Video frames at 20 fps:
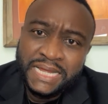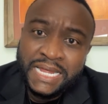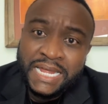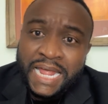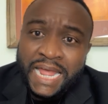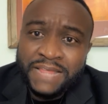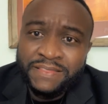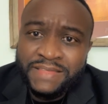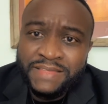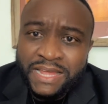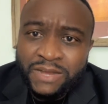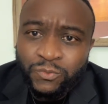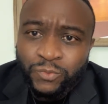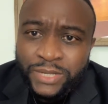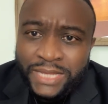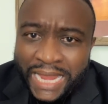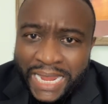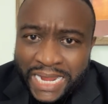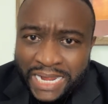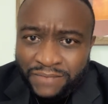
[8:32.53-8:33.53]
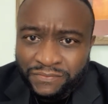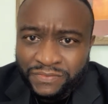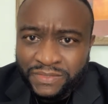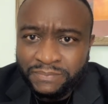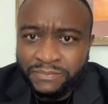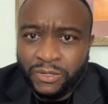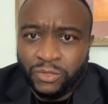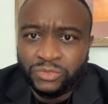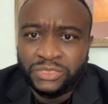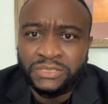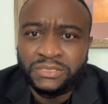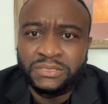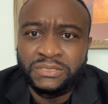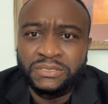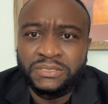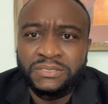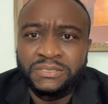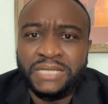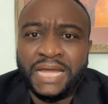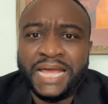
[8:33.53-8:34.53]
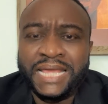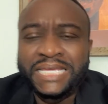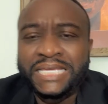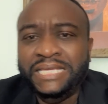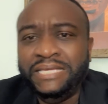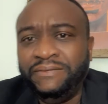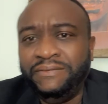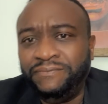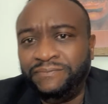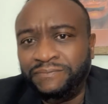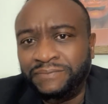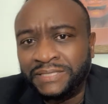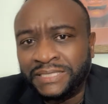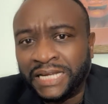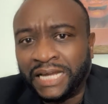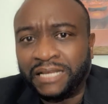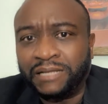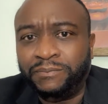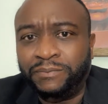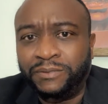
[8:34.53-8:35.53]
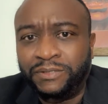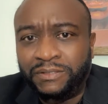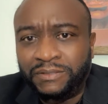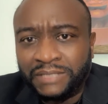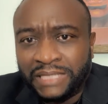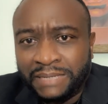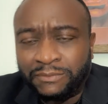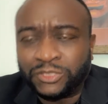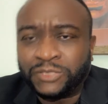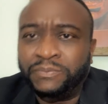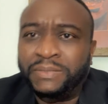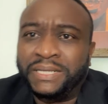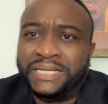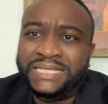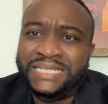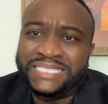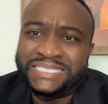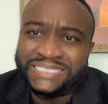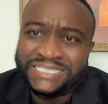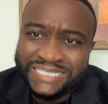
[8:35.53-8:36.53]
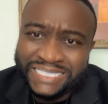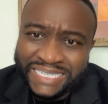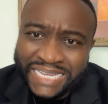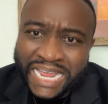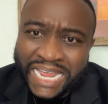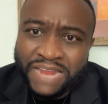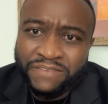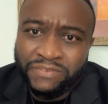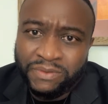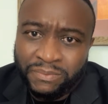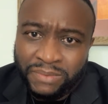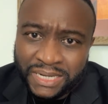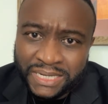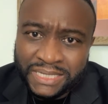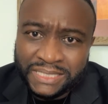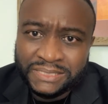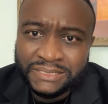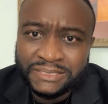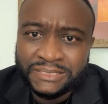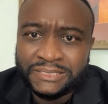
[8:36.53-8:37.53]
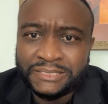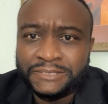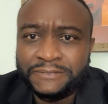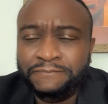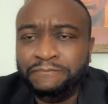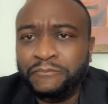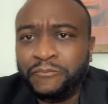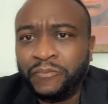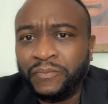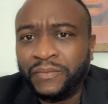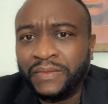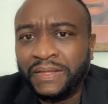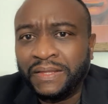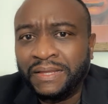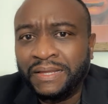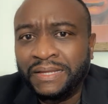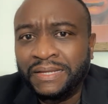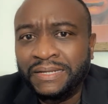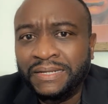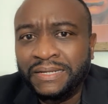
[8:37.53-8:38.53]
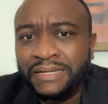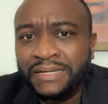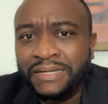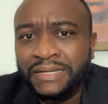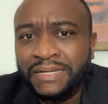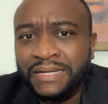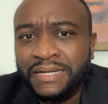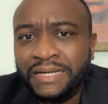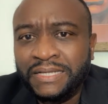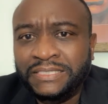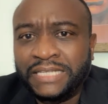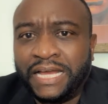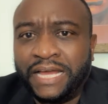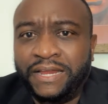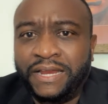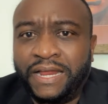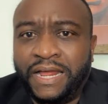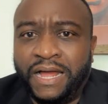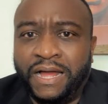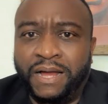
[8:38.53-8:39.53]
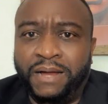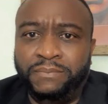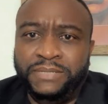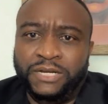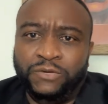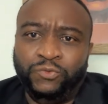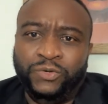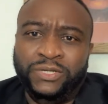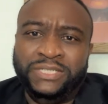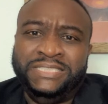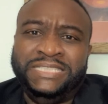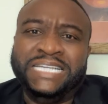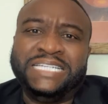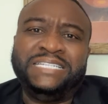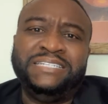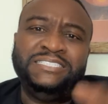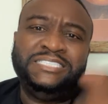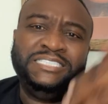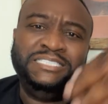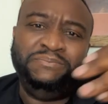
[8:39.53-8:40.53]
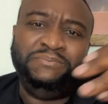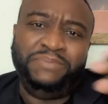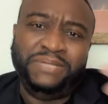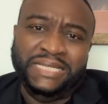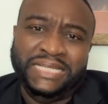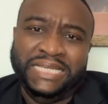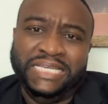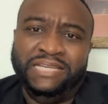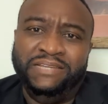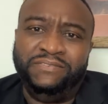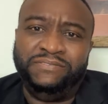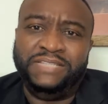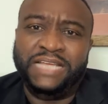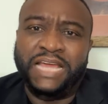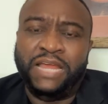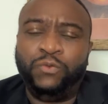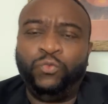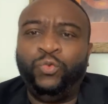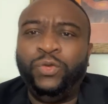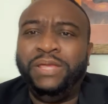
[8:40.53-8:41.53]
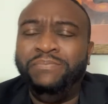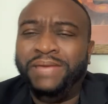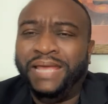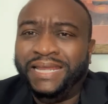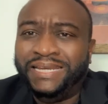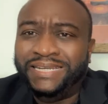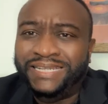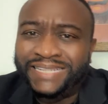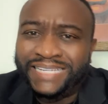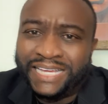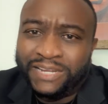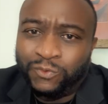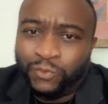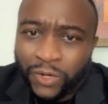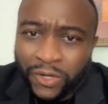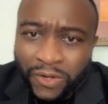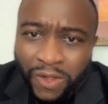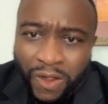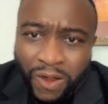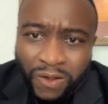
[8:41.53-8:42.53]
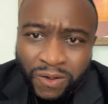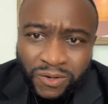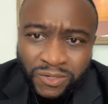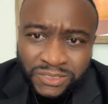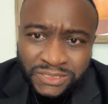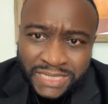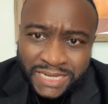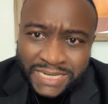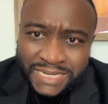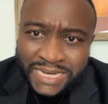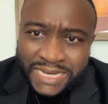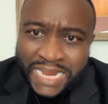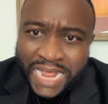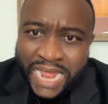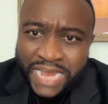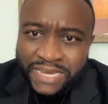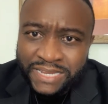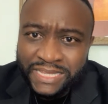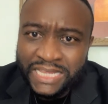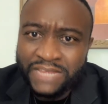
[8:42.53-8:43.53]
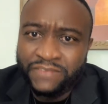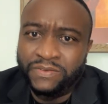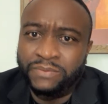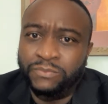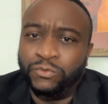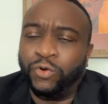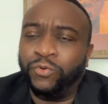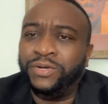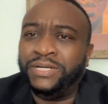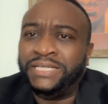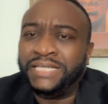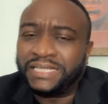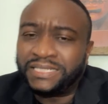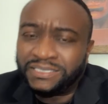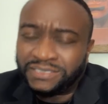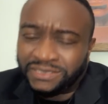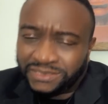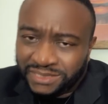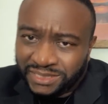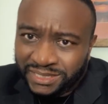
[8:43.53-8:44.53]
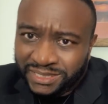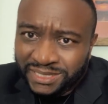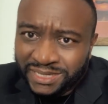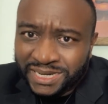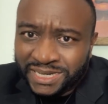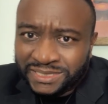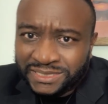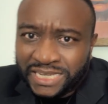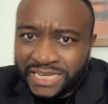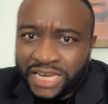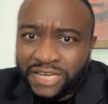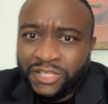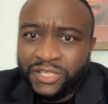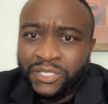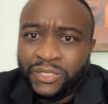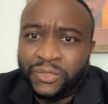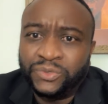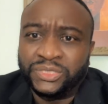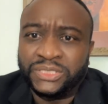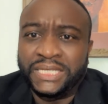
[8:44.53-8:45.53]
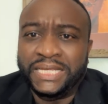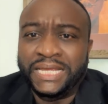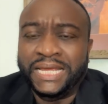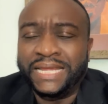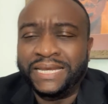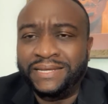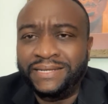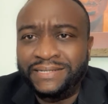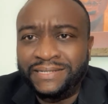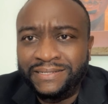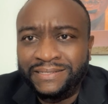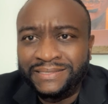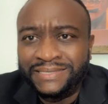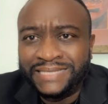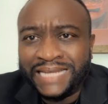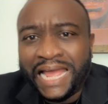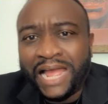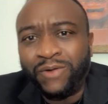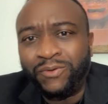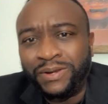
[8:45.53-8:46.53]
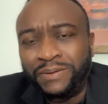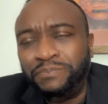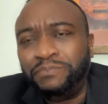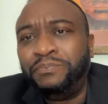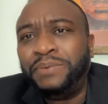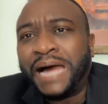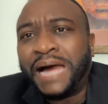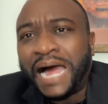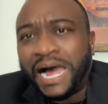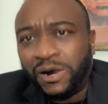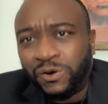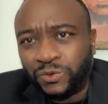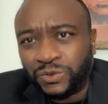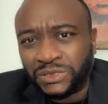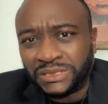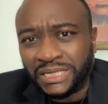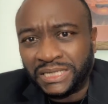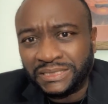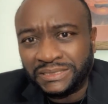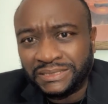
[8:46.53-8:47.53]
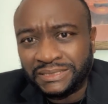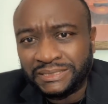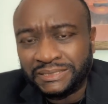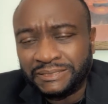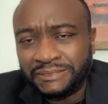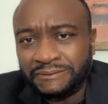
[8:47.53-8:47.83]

And then we have the most naive, gullible, and the most mentally enslaved among us that ridiculously believe that we made the N-word ours, and that even more ridiculously, that using it now empowers us.